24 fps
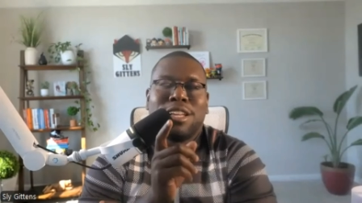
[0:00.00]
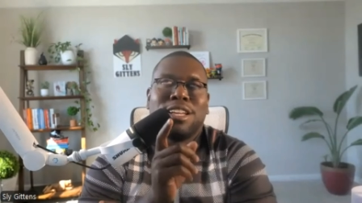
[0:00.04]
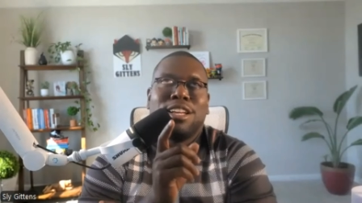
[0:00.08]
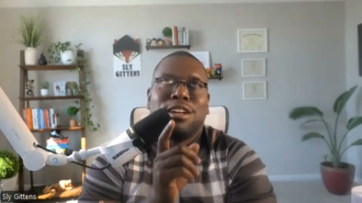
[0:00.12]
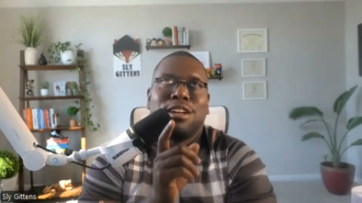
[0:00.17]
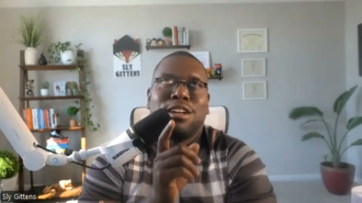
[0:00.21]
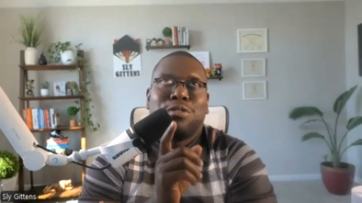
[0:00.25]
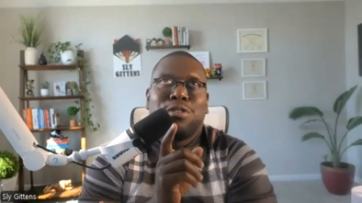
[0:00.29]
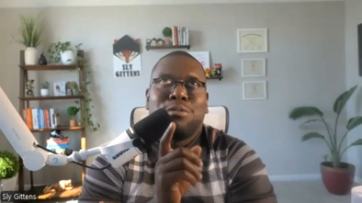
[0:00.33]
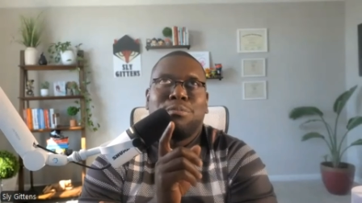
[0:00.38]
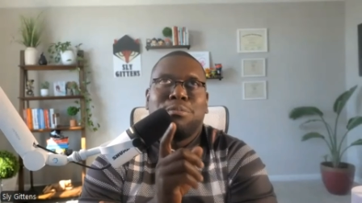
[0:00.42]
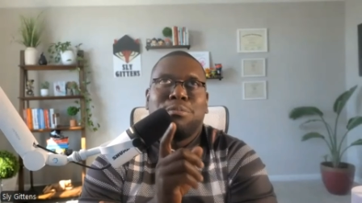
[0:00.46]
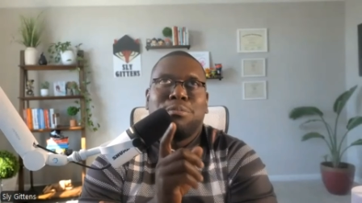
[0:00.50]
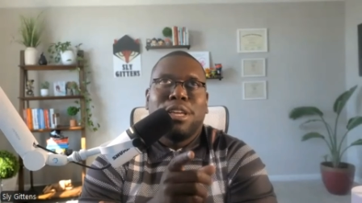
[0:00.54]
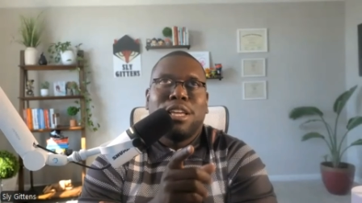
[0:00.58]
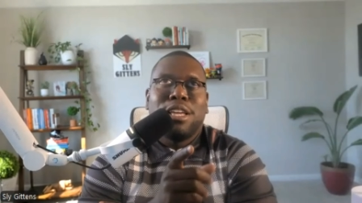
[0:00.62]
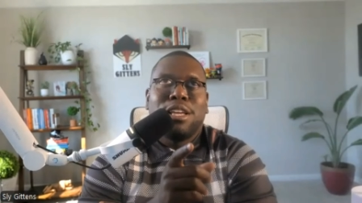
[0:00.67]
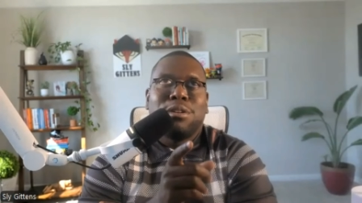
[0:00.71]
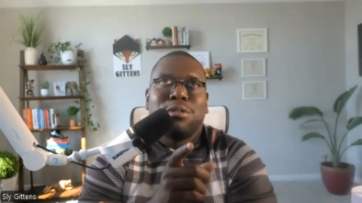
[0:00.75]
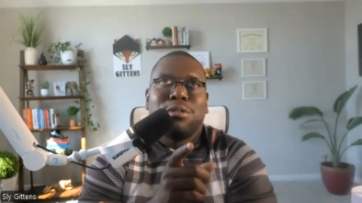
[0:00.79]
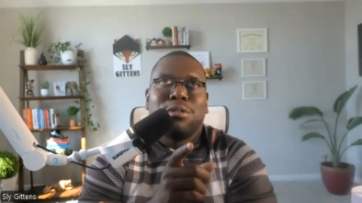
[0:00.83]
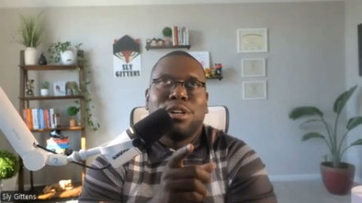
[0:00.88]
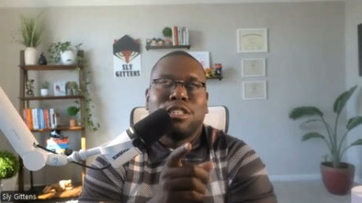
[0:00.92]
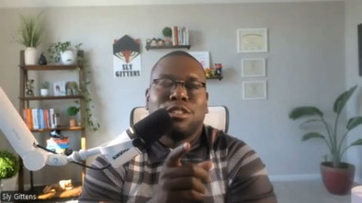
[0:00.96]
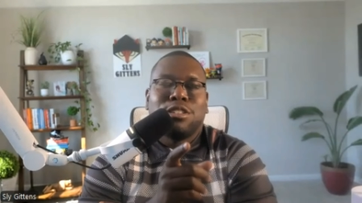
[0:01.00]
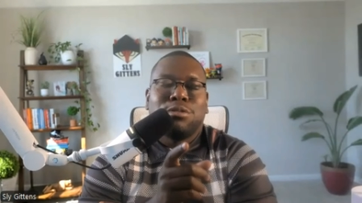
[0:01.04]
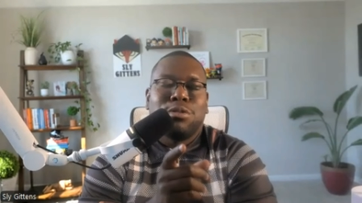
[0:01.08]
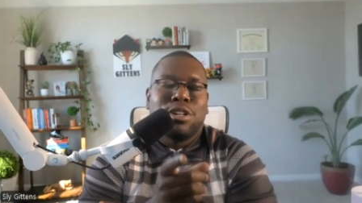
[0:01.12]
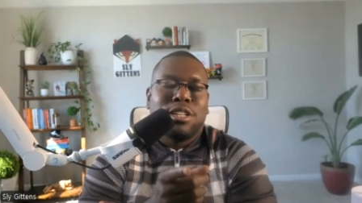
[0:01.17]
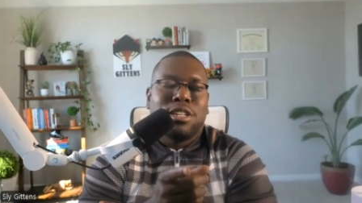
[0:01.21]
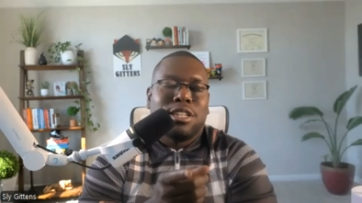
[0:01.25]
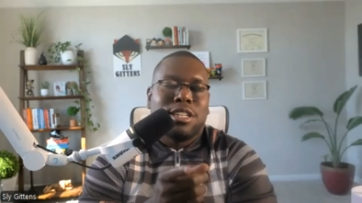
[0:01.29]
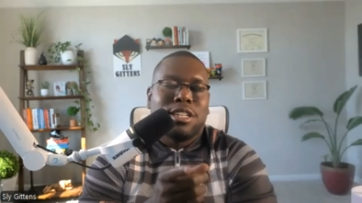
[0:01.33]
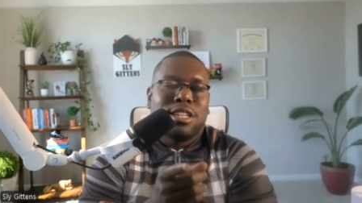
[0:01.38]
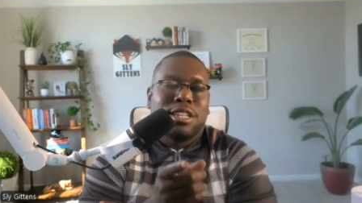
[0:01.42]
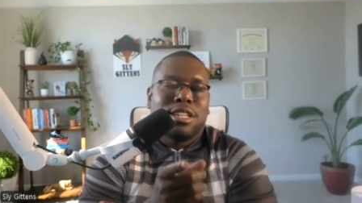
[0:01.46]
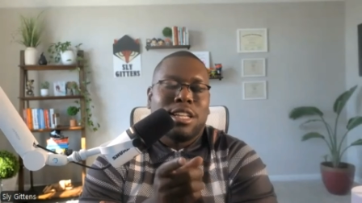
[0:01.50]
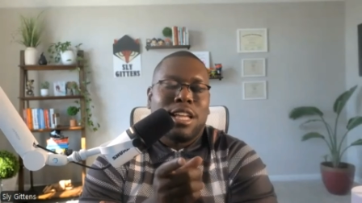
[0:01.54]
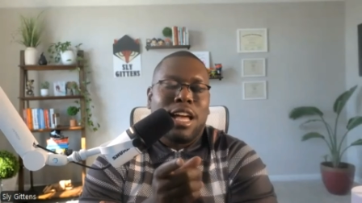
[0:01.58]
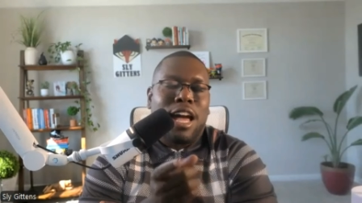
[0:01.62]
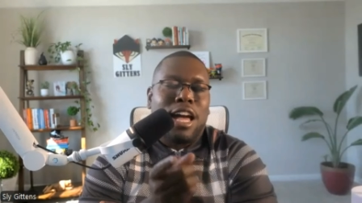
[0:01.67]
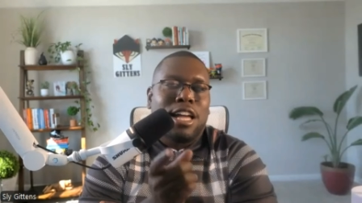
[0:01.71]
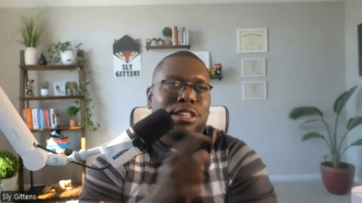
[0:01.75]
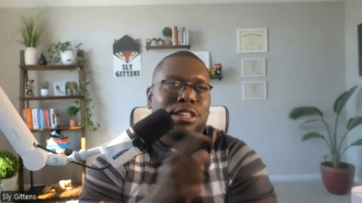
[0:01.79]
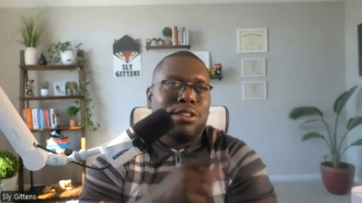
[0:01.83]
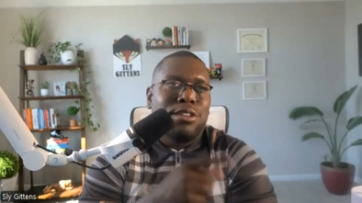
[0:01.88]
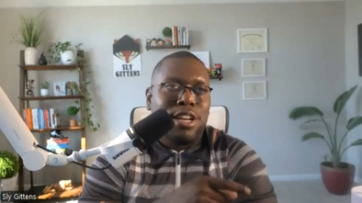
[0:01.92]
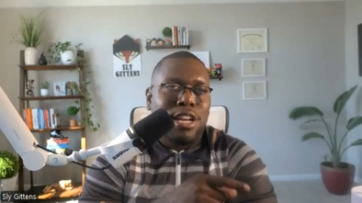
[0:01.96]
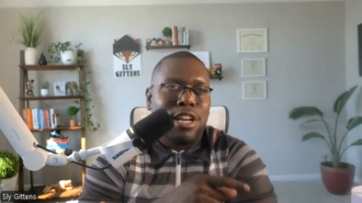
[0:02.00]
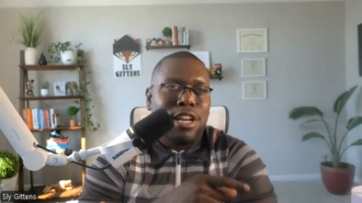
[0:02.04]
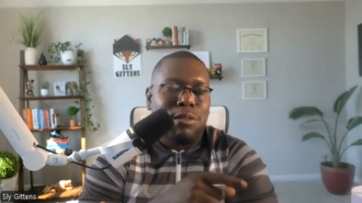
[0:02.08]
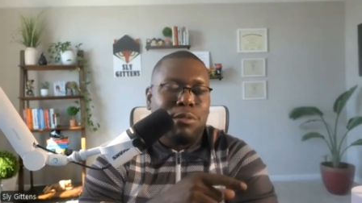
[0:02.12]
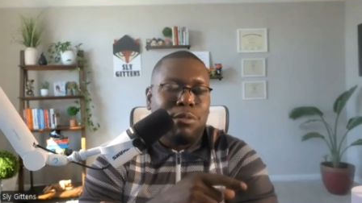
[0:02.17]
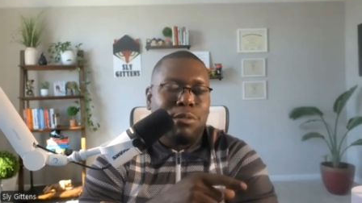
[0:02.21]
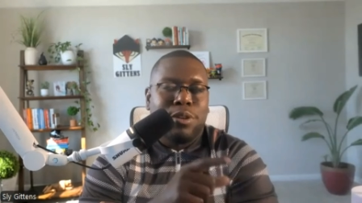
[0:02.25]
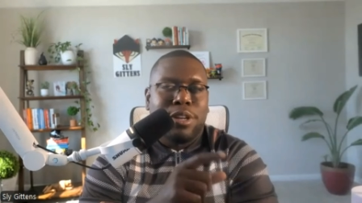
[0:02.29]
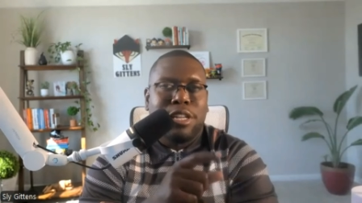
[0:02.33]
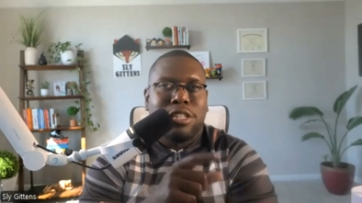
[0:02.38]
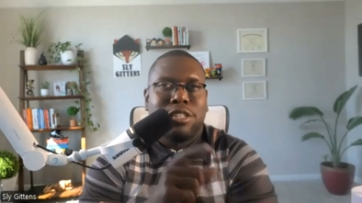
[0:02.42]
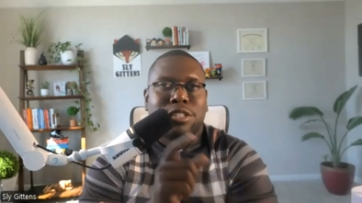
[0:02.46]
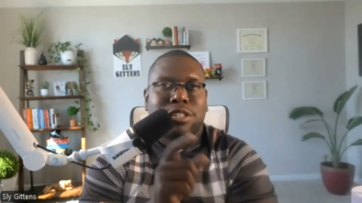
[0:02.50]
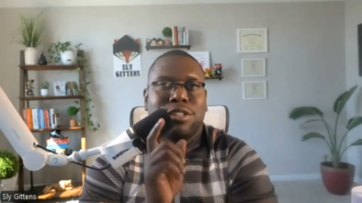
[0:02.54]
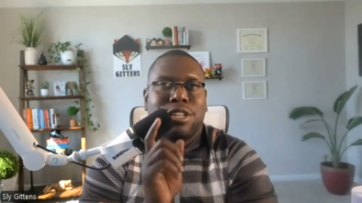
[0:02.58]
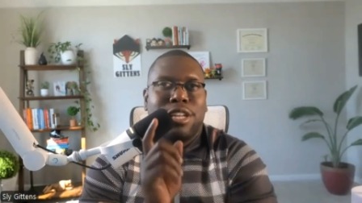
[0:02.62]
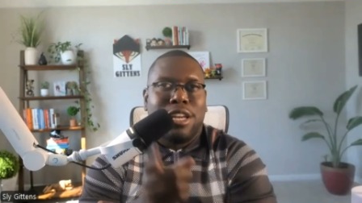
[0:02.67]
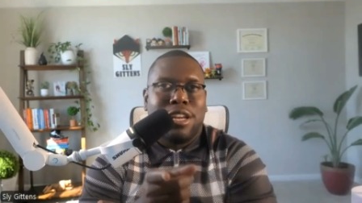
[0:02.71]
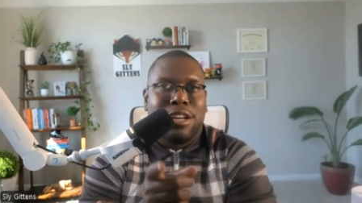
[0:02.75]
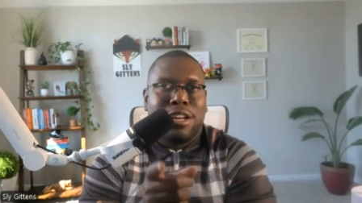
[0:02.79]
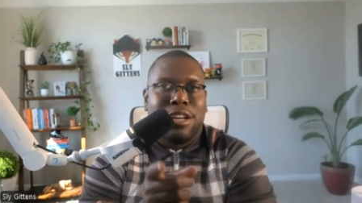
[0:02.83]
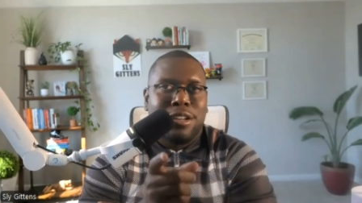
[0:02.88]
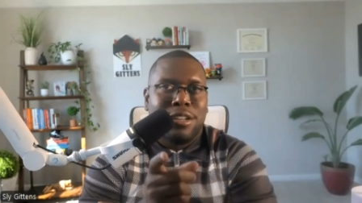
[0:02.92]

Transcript: For me, was what got you here won't get you there.